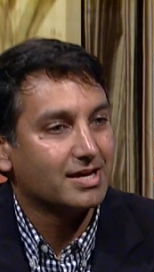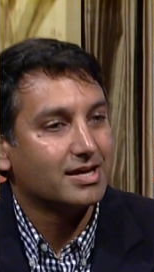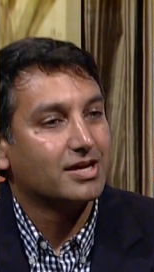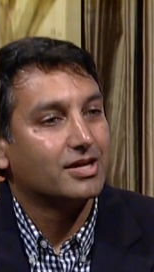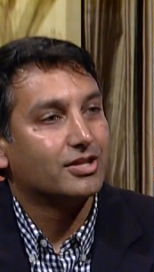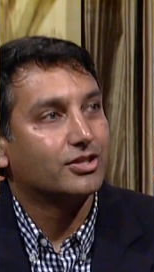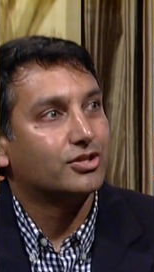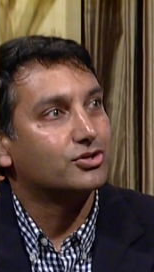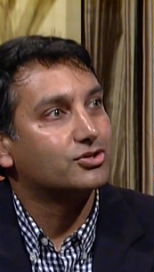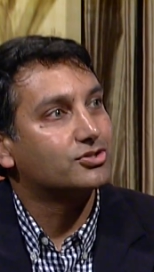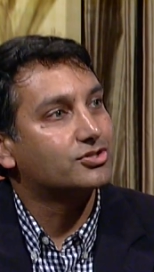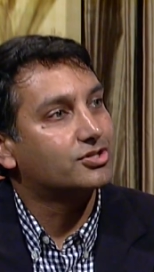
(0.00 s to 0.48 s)

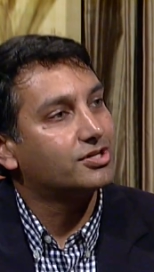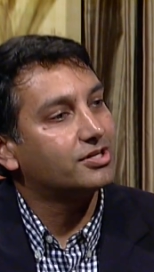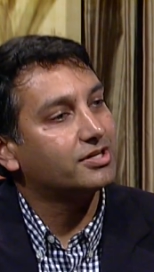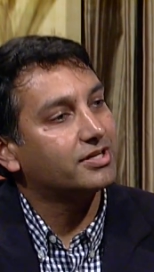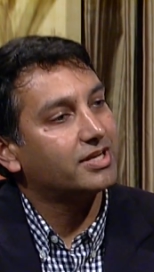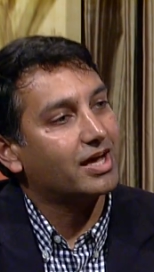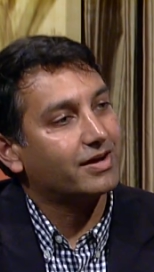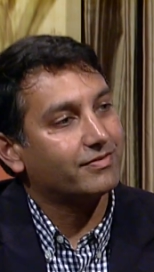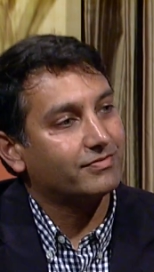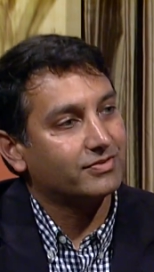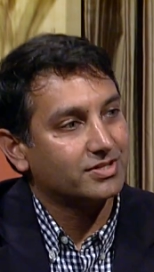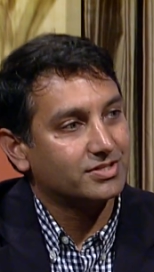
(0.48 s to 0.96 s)
There's good
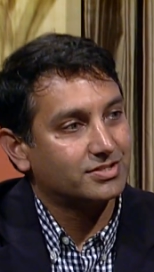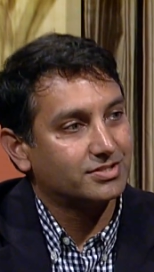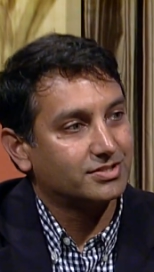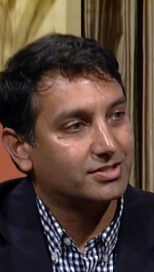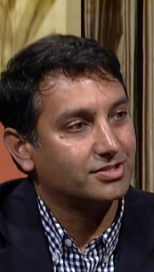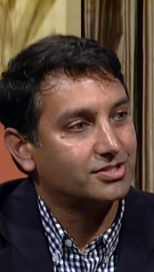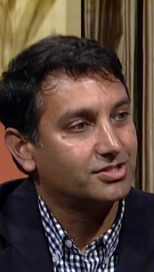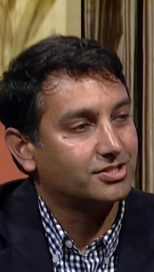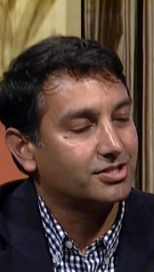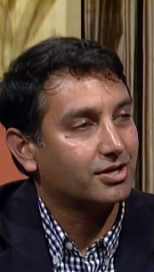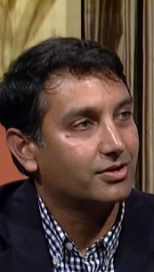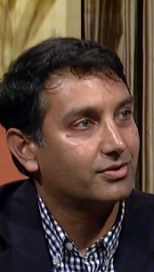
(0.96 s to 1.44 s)
evidence to
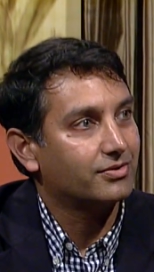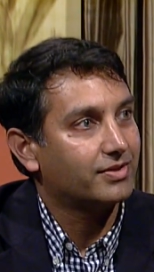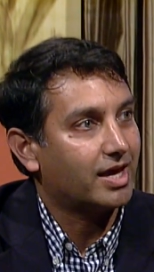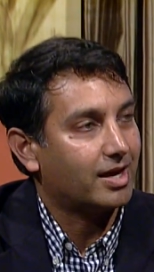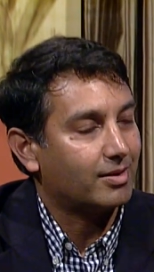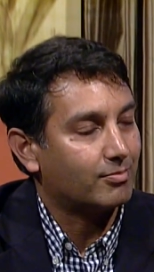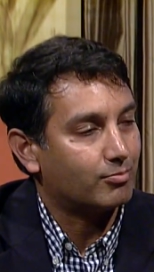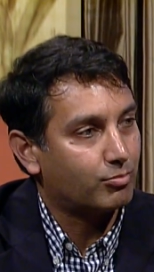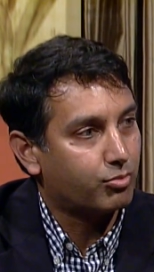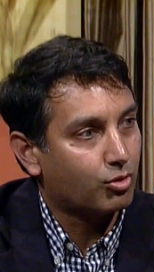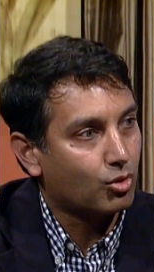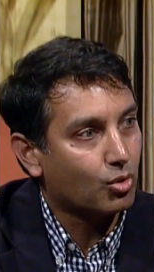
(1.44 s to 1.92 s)
show
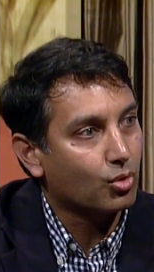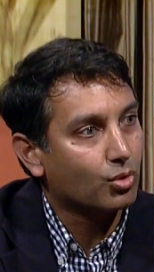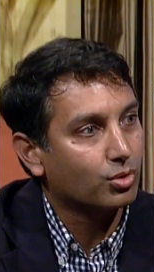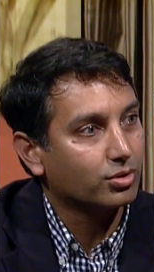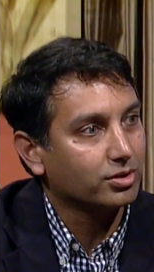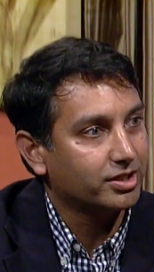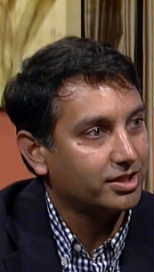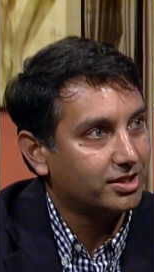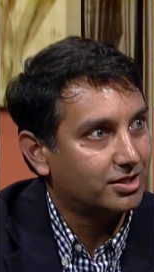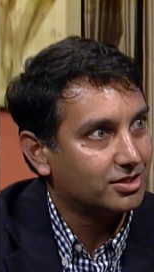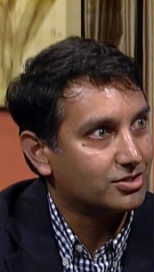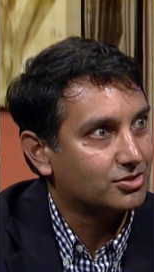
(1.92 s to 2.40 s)
that
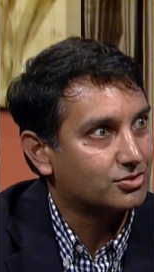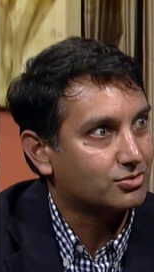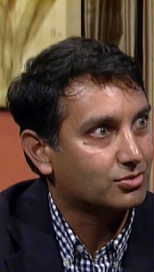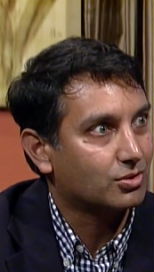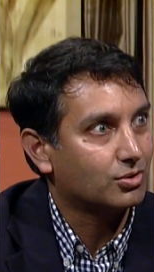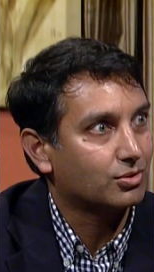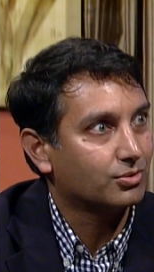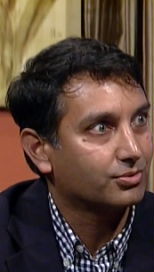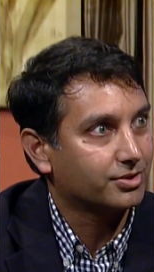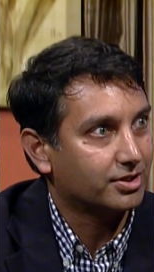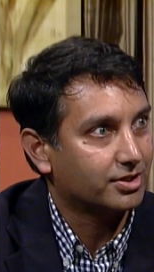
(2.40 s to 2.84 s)
poorly controlled